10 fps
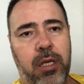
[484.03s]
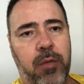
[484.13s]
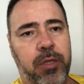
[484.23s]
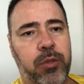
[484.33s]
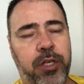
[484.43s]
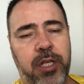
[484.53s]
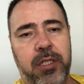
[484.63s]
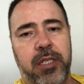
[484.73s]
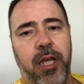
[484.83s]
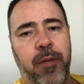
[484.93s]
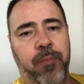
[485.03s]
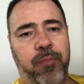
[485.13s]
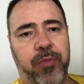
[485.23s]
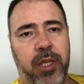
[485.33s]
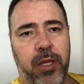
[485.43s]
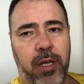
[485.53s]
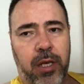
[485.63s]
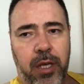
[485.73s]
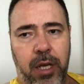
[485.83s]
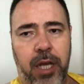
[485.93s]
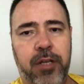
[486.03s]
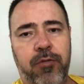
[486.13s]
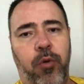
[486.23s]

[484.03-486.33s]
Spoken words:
In between each set, I did